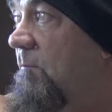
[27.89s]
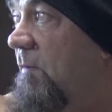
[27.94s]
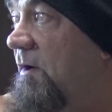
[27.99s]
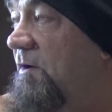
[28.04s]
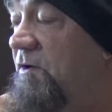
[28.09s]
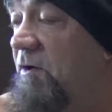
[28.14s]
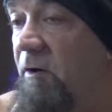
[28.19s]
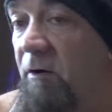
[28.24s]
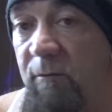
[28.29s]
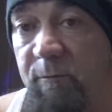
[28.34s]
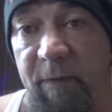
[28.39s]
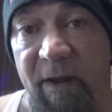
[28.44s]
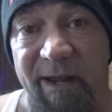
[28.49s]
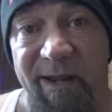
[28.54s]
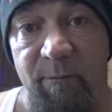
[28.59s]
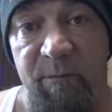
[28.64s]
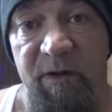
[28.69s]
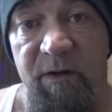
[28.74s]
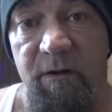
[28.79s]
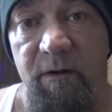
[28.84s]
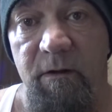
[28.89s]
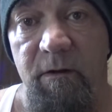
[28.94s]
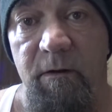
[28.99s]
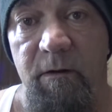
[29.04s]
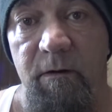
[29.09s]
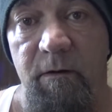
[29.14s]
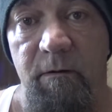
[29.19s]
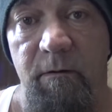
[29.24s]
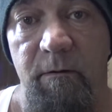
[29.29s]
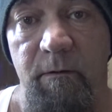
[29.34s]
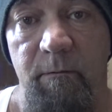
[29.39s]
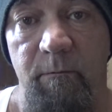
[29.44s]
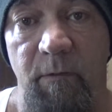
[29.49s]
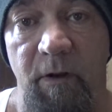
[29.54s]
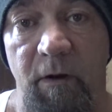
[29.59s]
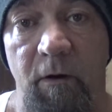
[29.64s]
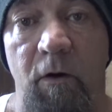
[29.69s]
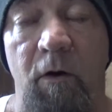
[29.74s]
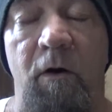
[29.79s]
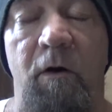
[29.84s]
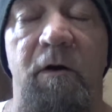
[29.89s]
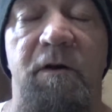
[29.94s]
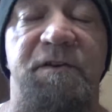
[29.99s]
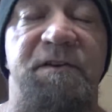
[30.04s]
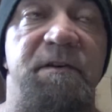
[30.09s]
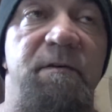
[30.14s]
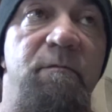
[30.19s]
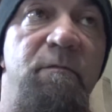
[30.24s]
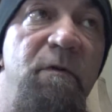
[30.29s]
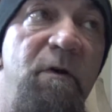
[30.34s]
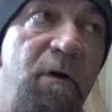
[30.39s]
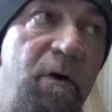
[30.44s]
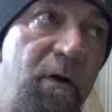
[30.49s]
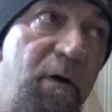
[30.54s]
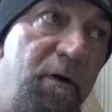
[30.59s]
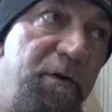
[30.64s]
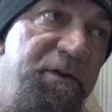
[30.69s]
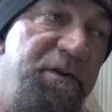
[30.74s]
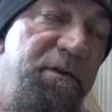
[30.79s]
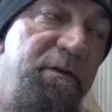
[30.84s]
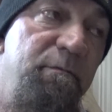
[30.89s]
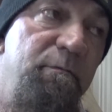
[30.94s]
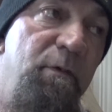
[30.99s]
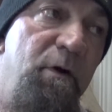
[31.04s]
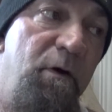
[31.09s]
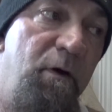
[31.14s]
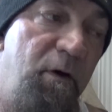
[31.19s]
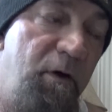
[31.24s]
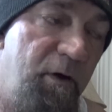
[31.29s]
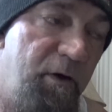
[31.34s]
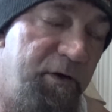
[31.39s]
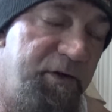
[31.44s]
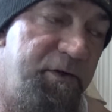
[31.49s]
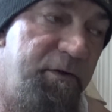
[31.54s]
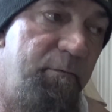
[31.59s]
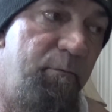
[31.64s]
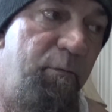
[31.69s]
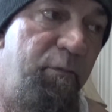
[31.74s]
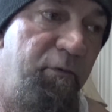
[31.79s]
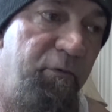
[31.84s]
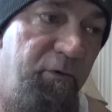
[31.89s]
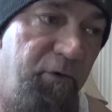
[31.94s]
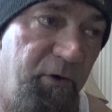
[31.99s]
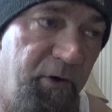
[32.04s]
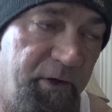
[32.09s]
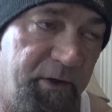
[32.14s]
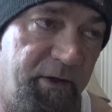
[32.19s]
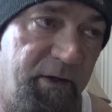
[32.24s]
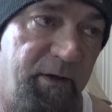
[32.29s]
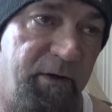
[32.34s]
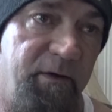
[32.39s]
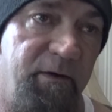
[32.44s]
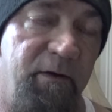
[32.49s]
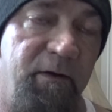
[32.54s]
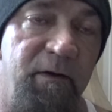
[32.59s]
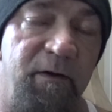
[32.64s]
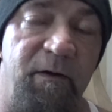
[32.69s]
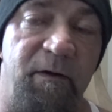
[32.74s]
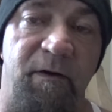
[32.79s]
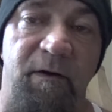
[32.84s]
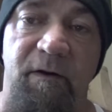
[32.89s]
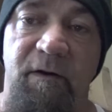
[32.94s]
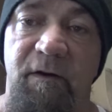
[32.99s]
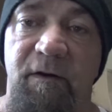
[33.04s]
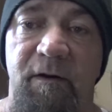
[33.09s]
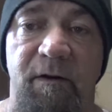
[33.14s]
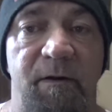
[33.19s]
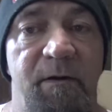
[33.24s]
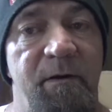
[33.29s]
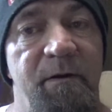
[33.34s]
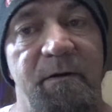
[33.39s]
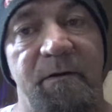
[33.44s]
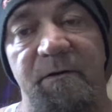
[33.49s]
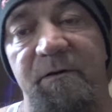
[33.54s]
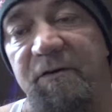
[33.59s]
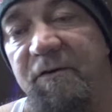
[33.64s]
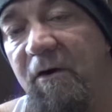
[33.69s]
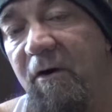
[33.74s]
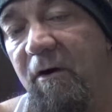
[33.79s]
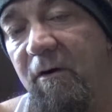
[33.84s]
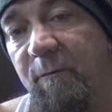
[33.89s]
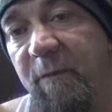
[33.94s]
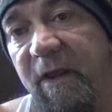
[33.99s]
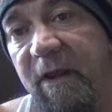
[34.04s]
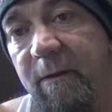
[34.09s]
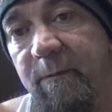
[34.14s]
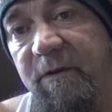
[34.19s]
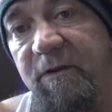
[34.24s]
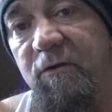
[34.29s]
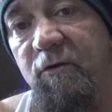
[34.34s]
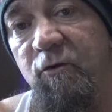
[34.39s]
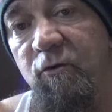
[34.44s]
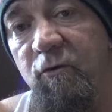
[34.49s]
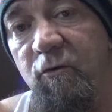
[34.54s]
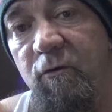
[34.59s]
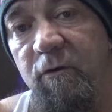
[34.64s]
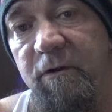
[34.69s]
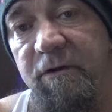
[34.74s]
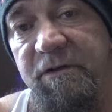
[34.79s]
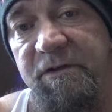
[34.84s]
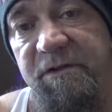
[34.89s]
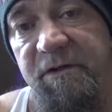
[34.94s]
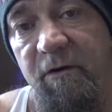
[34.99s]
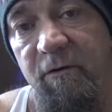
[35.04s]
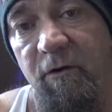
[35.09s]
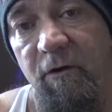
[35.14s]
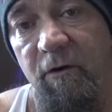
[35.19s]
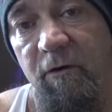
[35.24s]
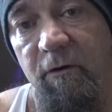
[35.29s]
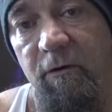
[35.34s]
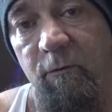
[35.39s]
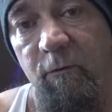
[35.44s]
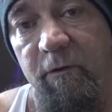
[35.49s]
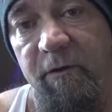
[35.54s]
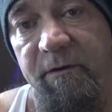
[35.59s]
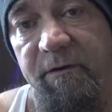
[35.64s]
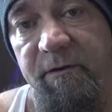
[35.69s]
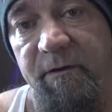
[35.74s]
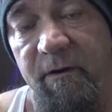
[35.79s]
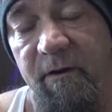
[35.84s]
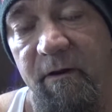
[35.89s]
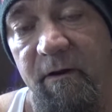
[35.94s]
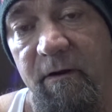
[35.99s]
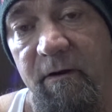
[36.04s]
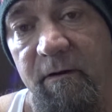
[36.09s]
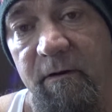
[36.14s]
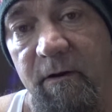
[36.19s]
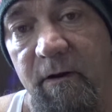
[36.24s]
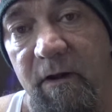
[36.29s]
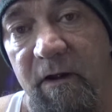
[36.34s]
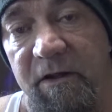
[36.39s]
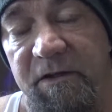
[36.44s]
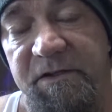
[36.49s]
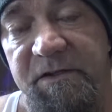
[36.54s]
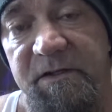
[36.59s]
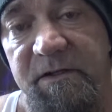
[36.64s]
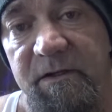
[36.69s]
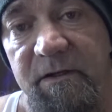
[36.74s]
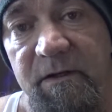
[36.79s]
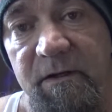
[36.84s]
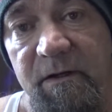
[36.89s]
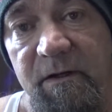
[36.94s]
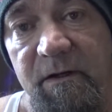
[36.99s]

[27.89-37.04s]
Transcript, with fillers: my dog Baby. My awesome, awesome, awesome, brilliant dog Baby who is no longer with uh, us.